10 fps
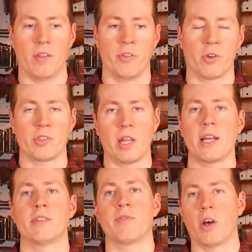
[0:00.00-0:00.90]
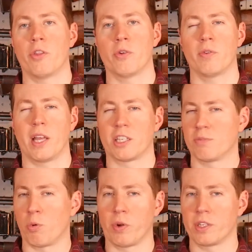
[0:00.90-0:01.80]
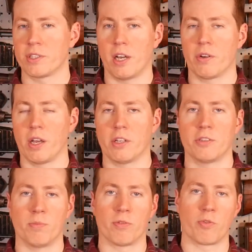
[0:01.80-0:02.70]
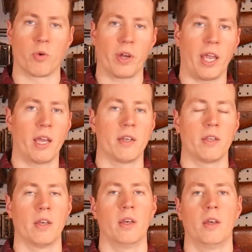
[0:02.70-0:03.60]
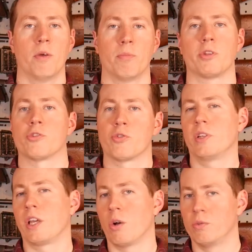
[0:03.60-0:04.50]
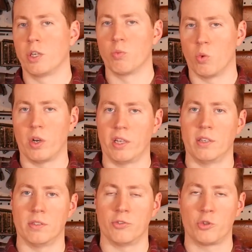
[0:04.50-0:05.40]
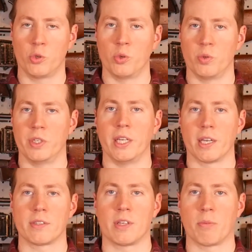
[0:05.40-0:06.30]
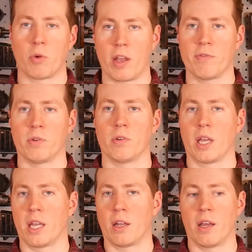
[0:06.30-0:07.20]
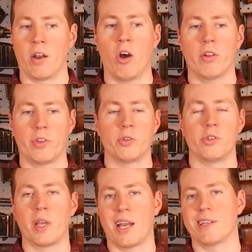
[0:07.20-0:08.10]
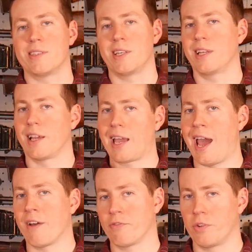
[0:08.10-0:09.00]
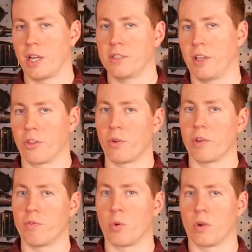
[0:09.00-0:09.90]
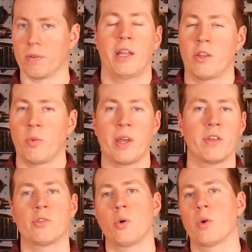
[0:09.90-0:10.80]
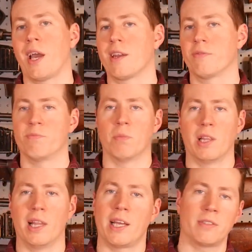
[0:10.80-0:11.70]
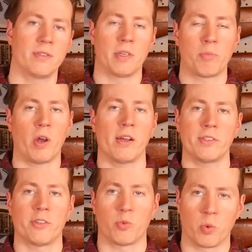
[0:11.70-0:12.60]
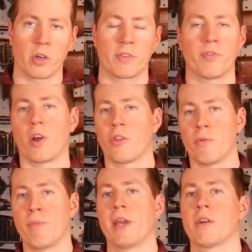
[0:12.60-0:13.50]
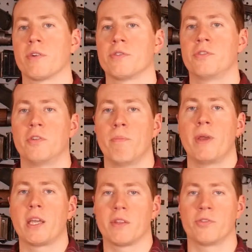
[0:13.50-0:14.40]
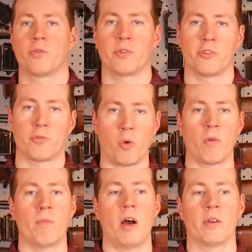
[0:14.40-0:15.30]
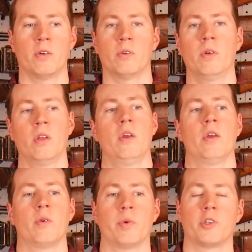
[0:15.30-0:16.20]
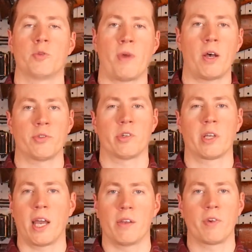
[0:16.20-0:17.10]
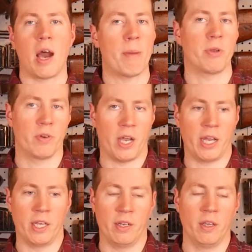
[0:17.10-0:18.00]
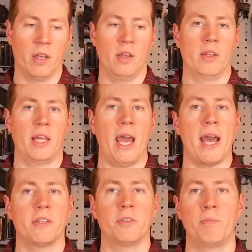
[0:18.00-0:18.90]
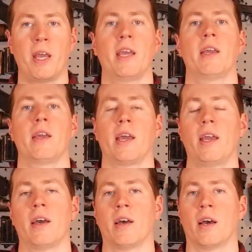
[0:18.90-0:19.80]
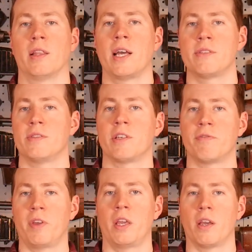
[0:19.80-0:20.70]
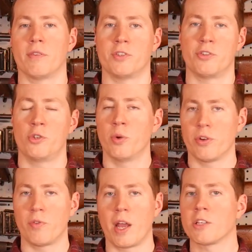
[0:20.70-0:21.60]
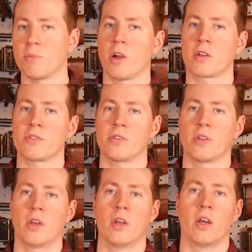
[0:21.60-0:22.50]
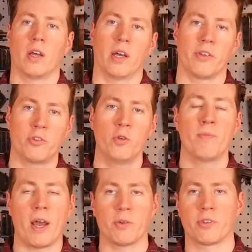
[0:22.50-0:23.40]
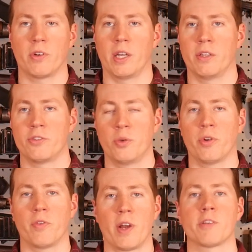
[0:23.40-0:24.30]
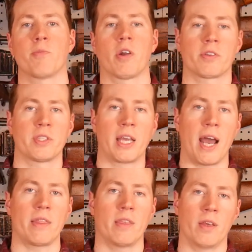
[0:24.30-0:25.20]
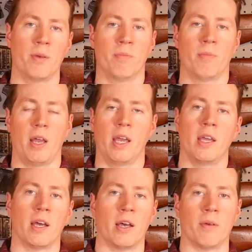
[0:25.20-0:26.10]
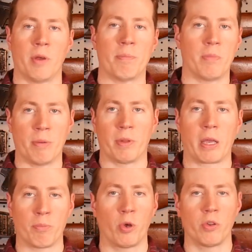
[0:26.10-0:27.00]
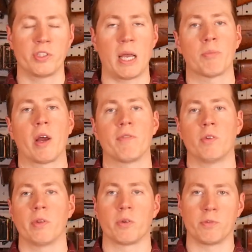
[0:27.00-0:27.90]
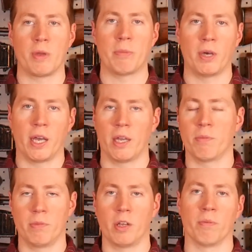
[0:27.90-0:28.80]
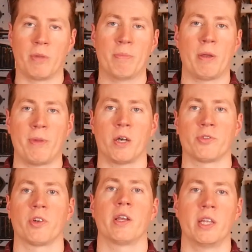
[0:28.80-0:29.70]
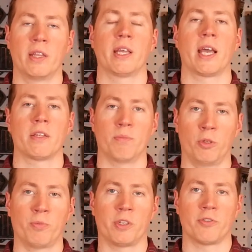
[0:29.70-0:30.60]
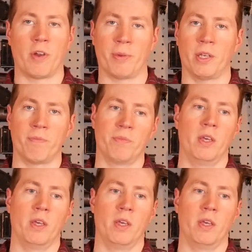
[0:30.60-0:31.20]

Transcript: There's lots of other like sporting style guns beforehand, but there's really only one true DSM rifle. And all of those you kind of see like after 1934. Now, the way this whole kind of licensing process worked for other makers to make this Deutsche Sportmodell, which Mauser kind of copyrighted, they had to pay a licensing fee of just 200 Reichsmarks to Mauser. And this 200 Reichsmarks got them a prototype rifle that was made by, you know, made by Mauser. And then they got the blueprints from it.